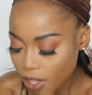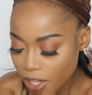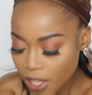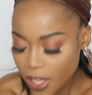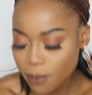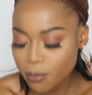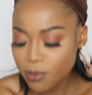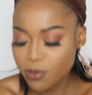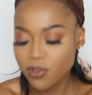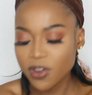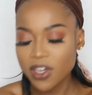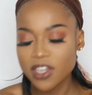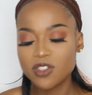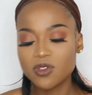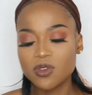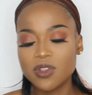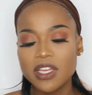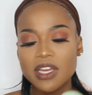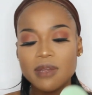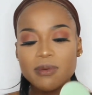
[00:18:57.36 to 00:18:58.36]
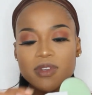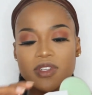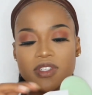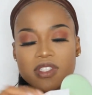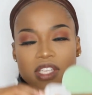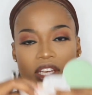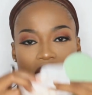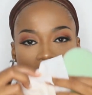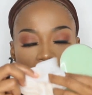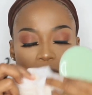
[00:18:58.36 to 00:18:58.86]
And before I do that, I'm gonna
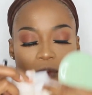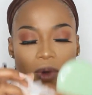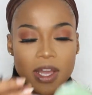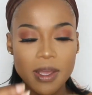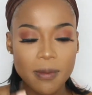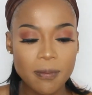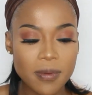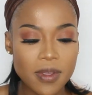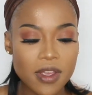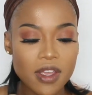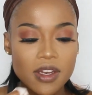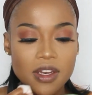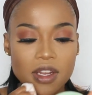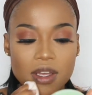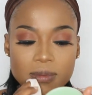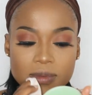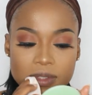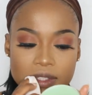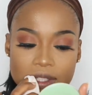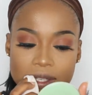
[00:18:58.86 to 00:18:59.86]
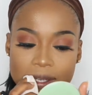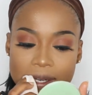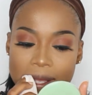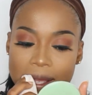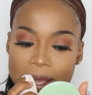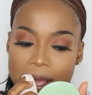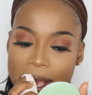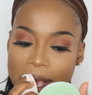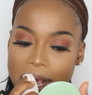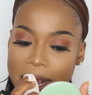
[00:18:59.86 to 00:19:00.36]
take a wipe and I'm just gonna
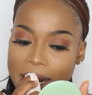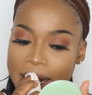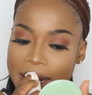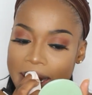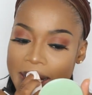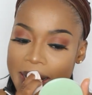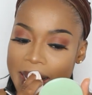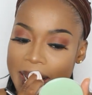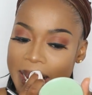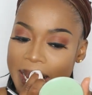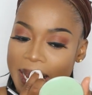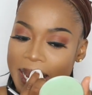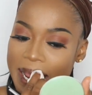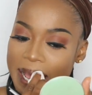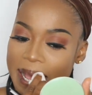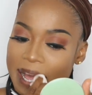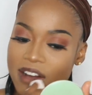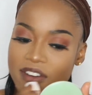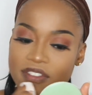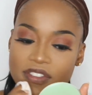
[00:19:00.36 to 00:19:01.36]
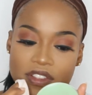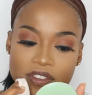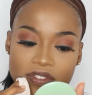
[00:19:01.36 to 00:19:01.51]
clean off the